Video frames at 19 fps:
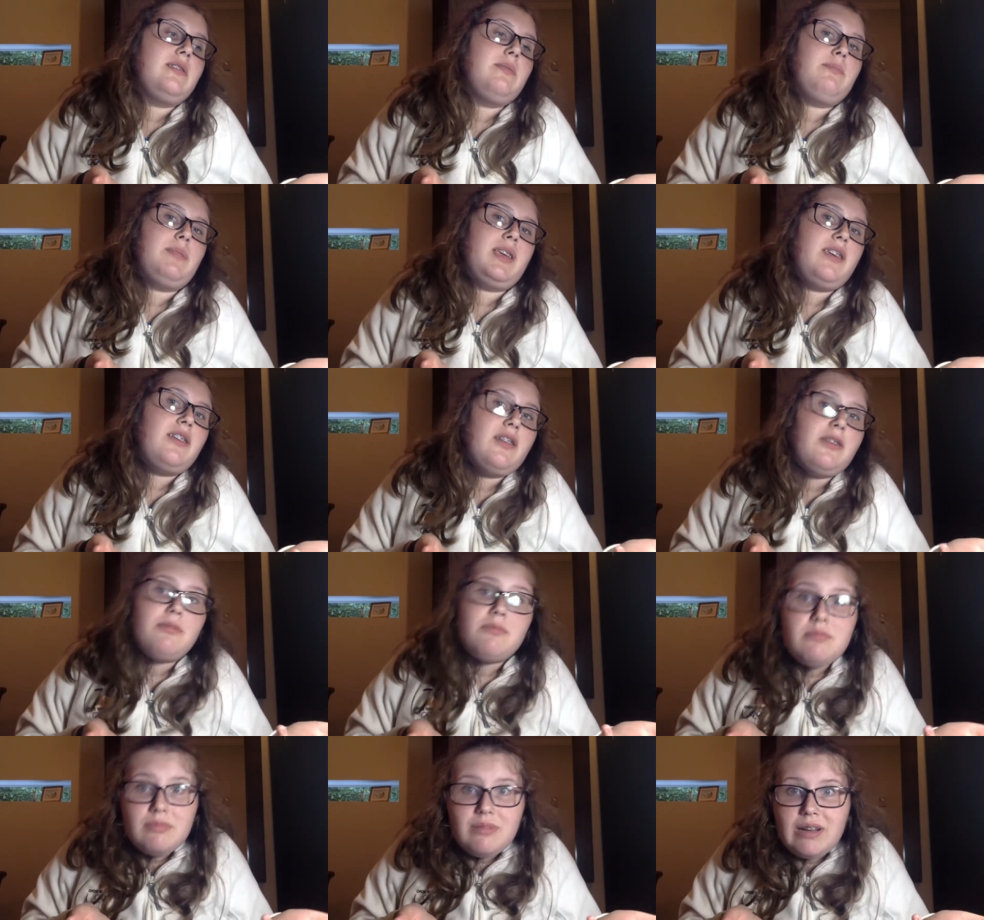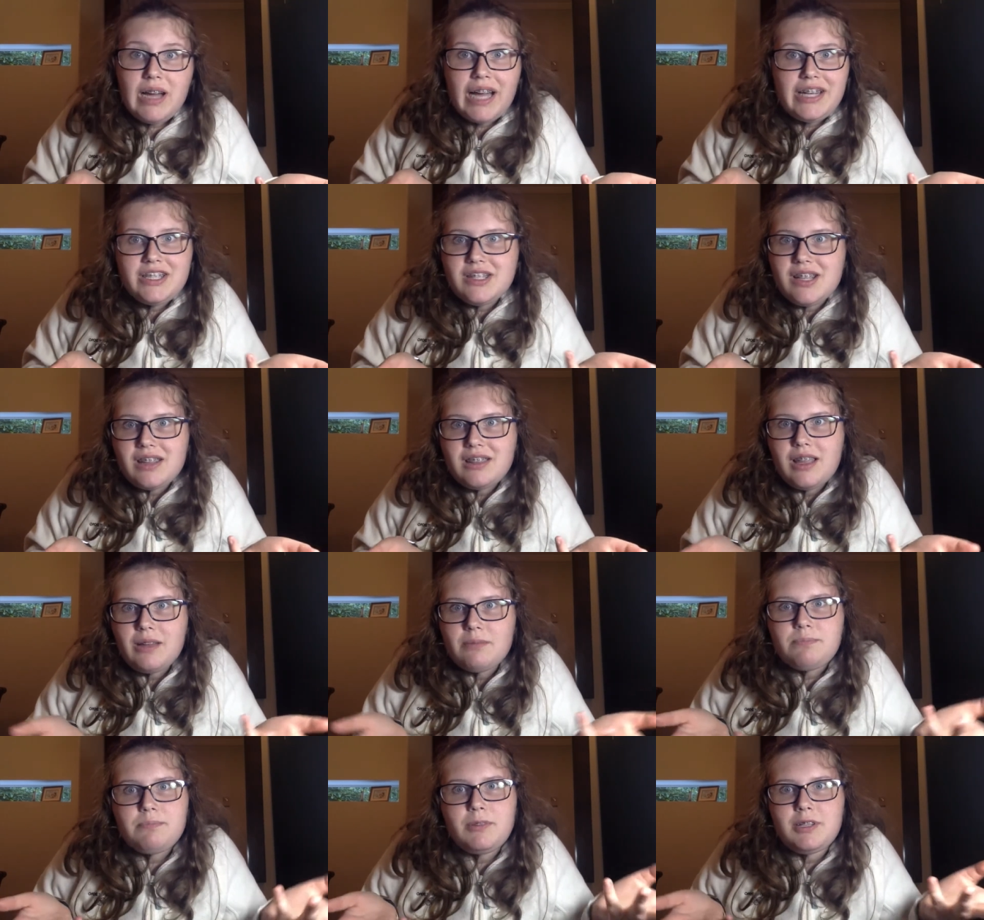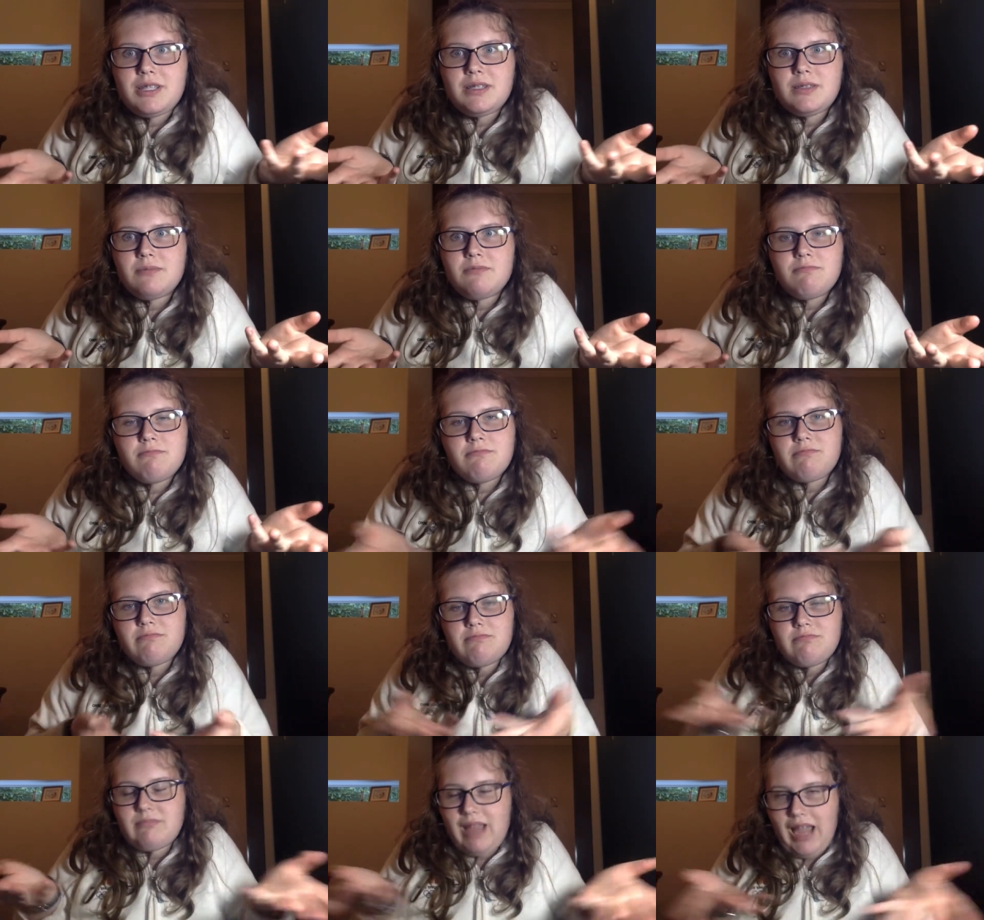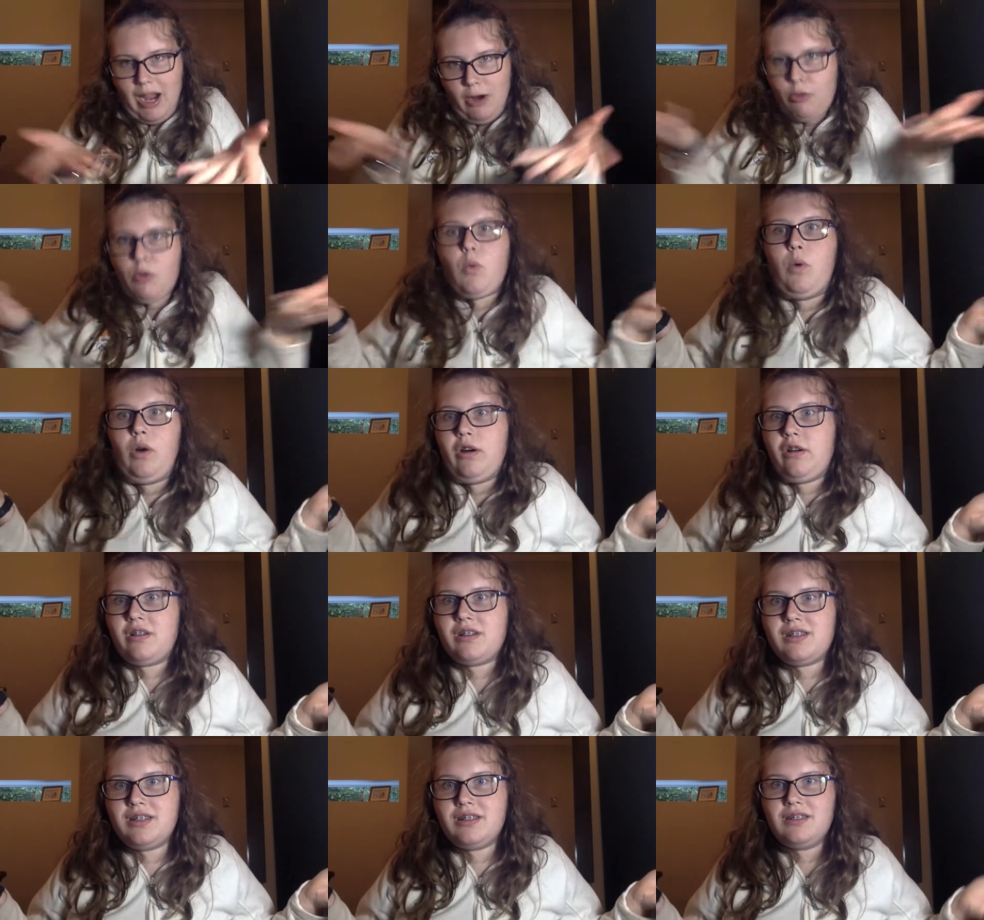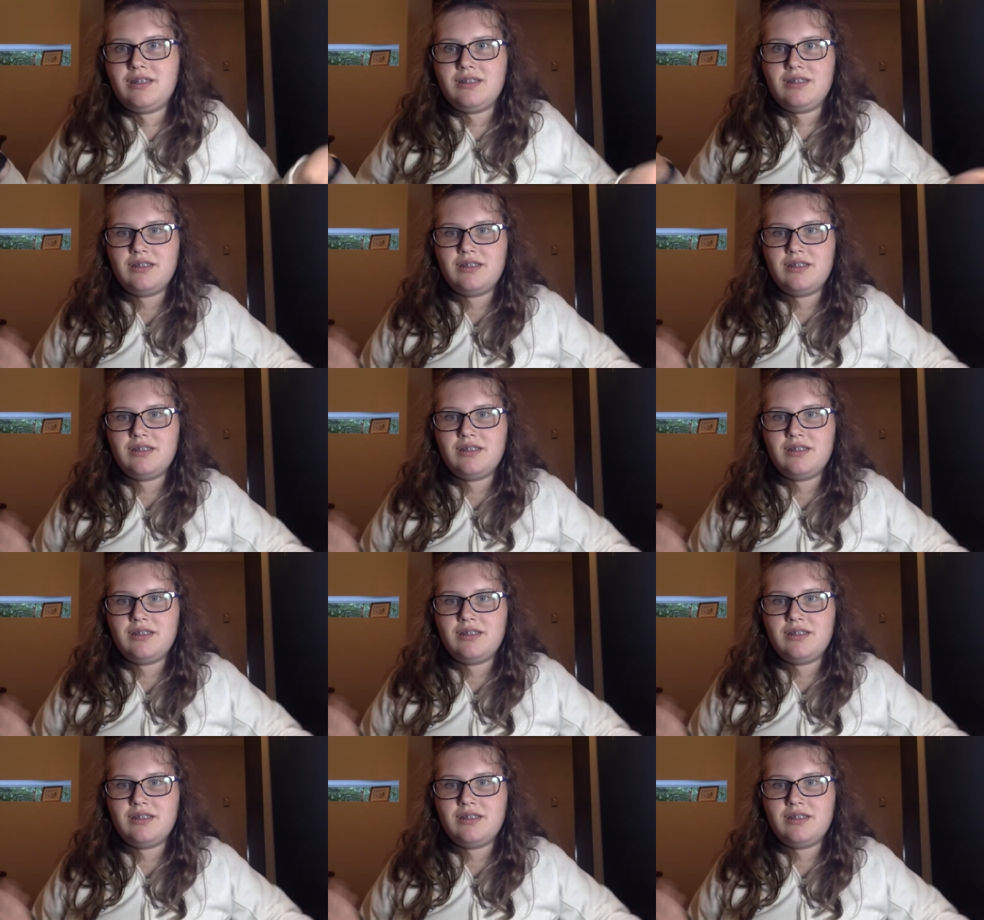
But, I just thought that was how it worked.